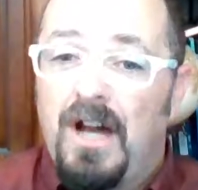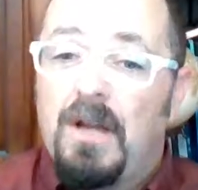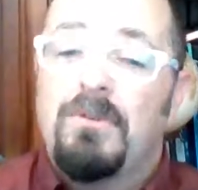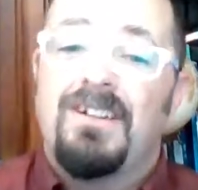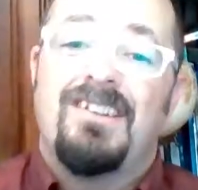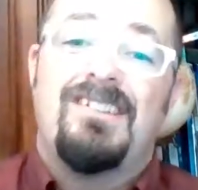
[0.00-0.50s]
I'm
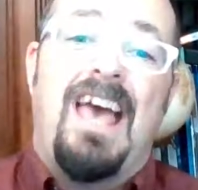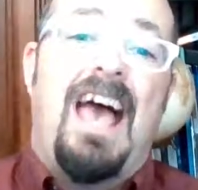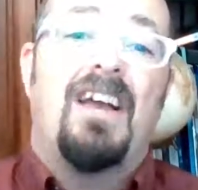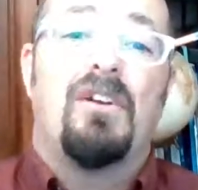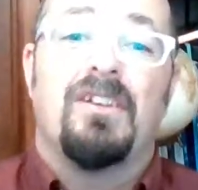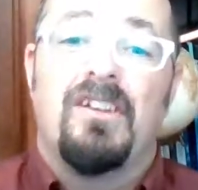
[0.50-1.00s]
going to
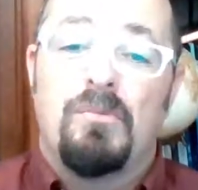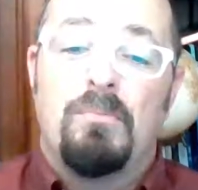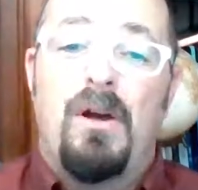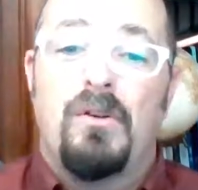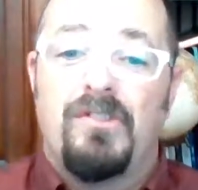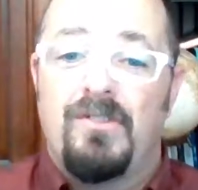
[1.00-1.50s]
tag her in this
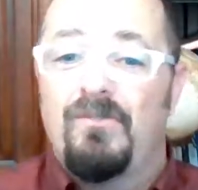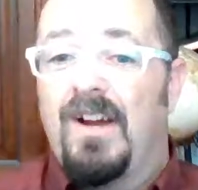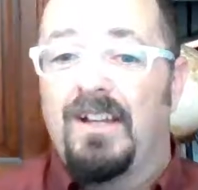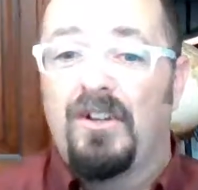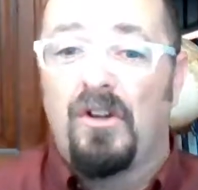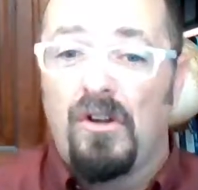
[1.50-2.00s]
post,
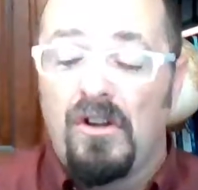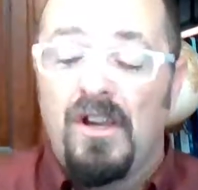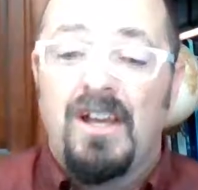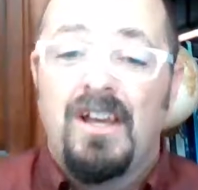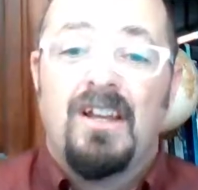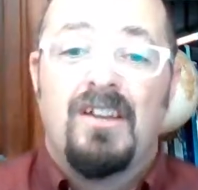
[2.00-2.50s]
inviting her
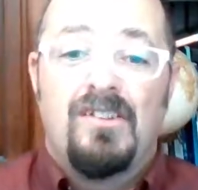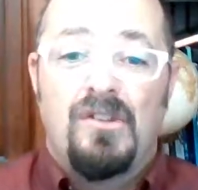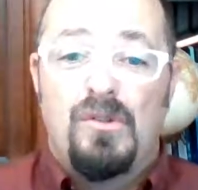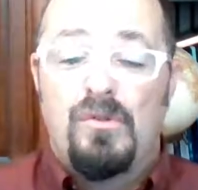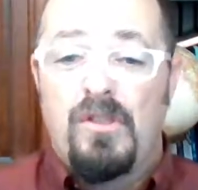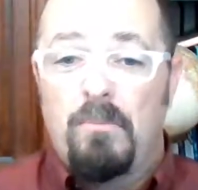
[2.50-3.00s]

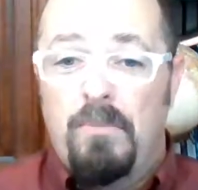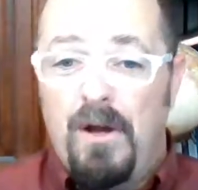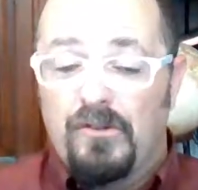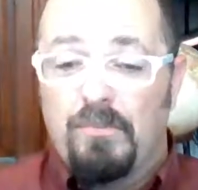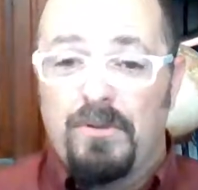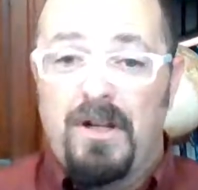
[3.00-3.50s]
to the
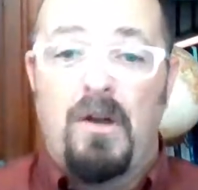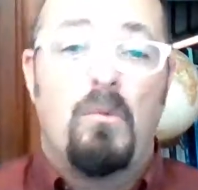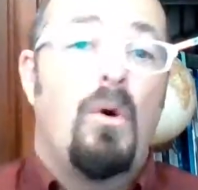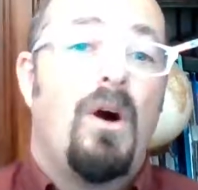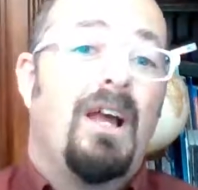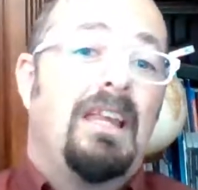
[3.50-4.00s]
post, but I
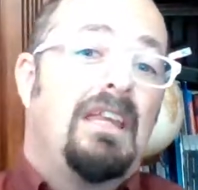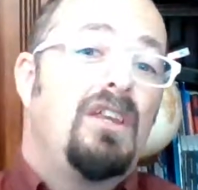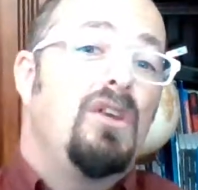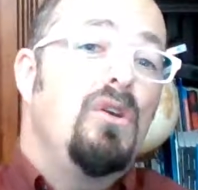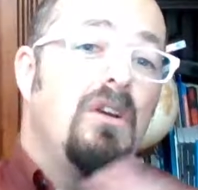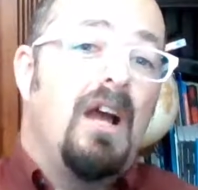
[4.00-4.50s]
want
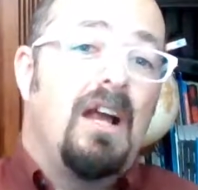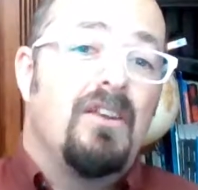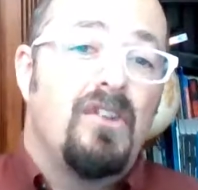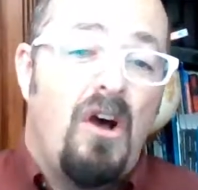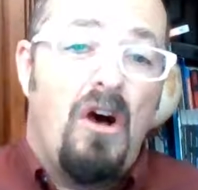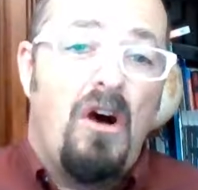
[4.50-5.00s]
you guys
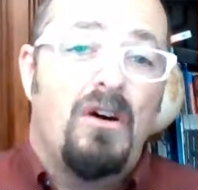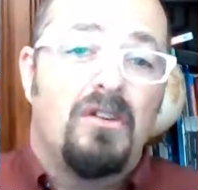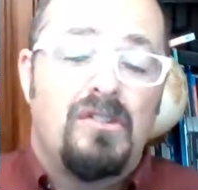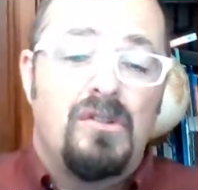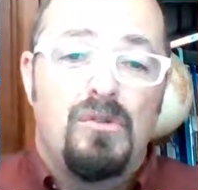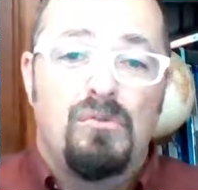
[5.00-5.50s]
all
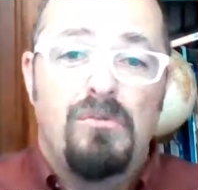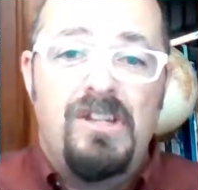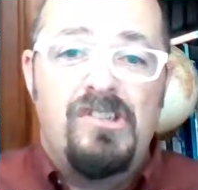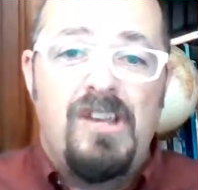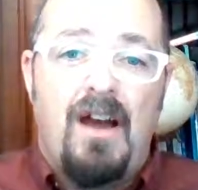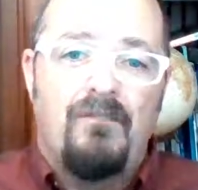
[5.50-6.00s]
to
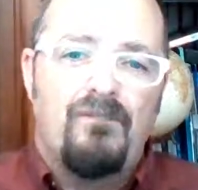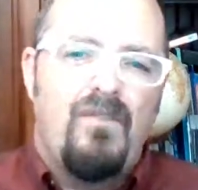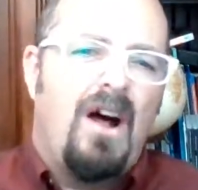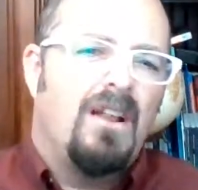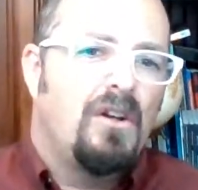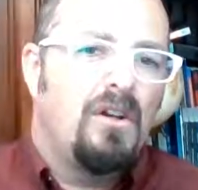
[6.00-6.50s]
reach out,
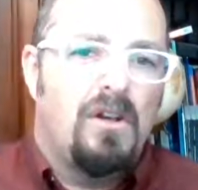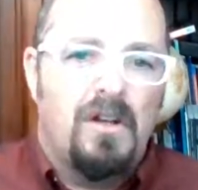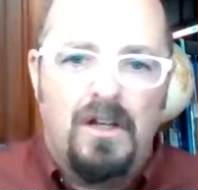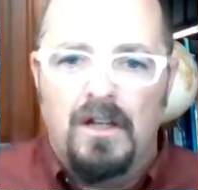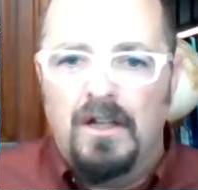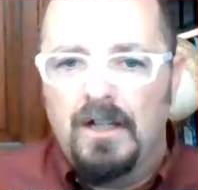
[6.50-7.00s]
follow her,
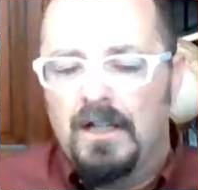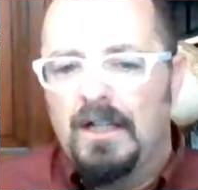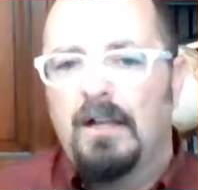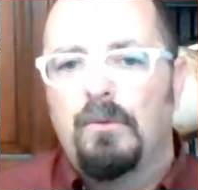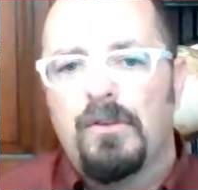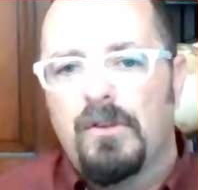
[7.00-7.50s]

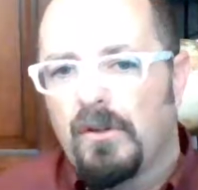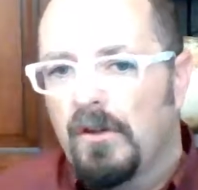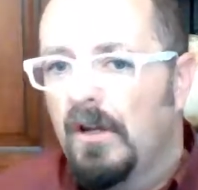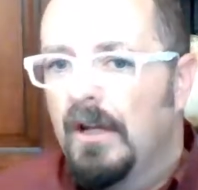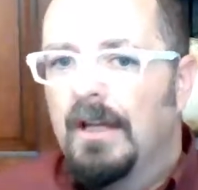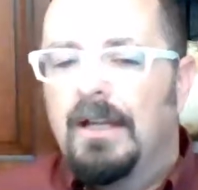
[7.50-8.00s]
connect with her,
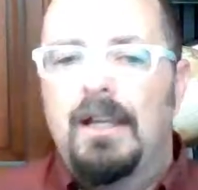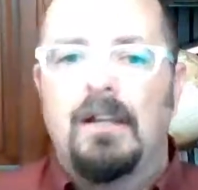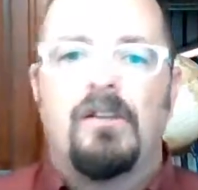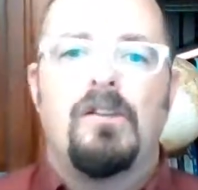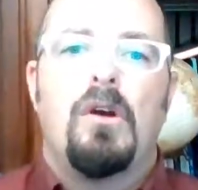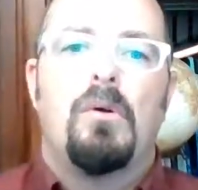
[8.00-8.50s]
get
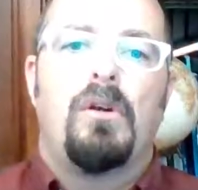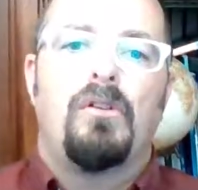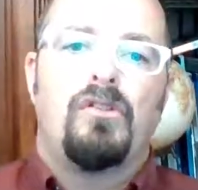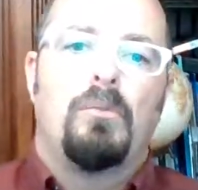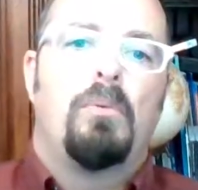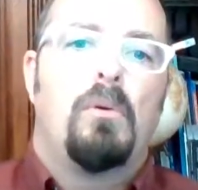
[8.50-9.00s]
to know her,
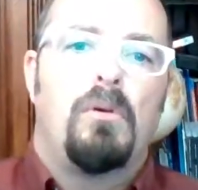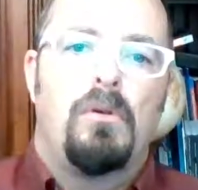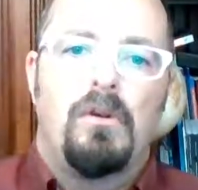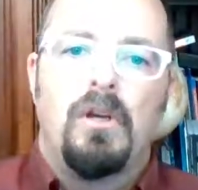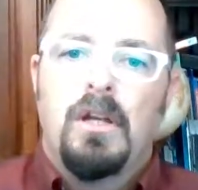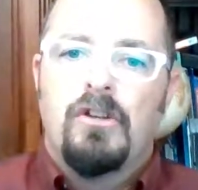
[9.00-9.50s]
support
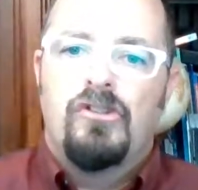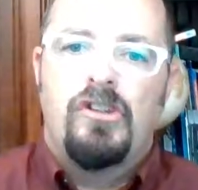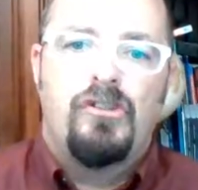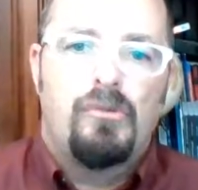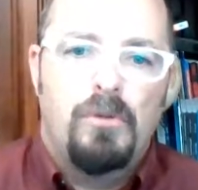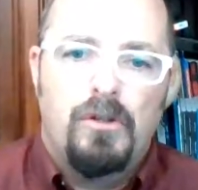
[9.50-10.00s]
her.
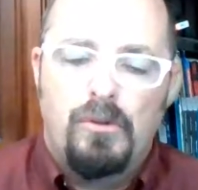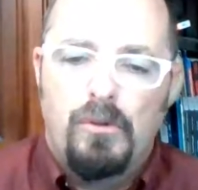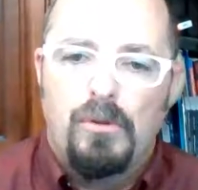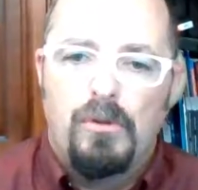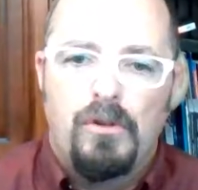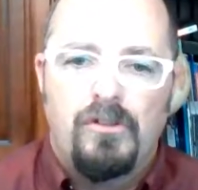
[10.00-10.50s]
She's a
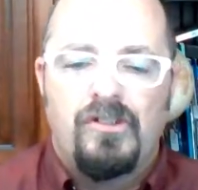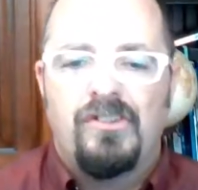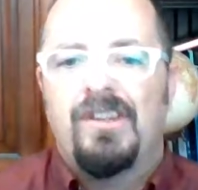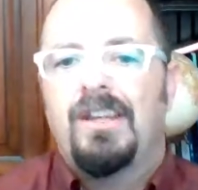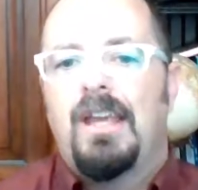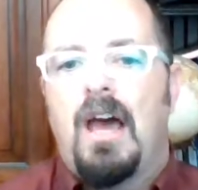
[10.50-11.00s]
recruiter, she's
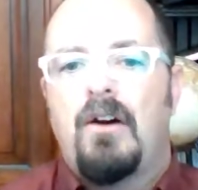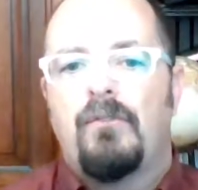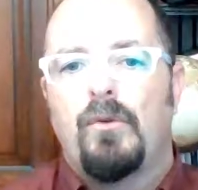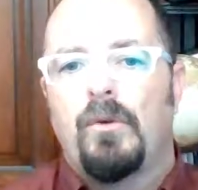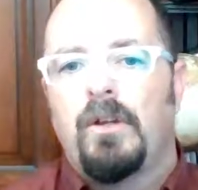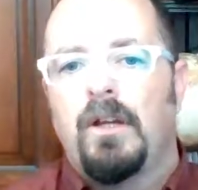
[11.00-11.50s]
in
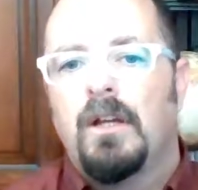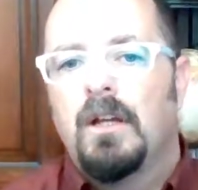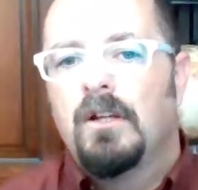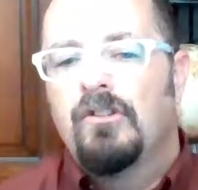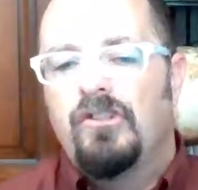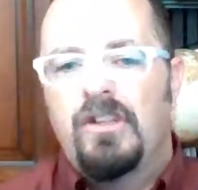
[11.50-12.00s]
California,
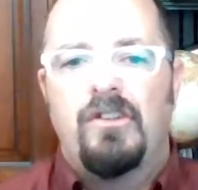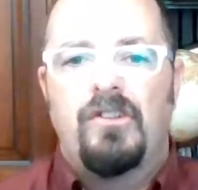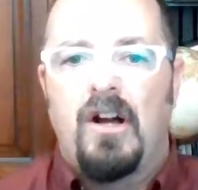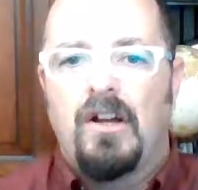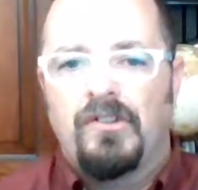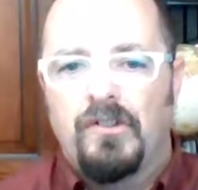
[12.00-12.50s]
she's
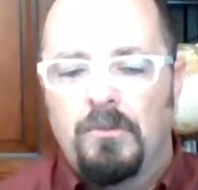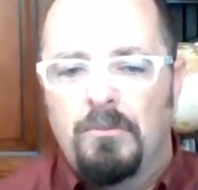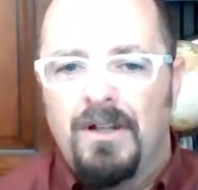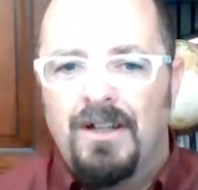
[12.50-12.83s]
awesome.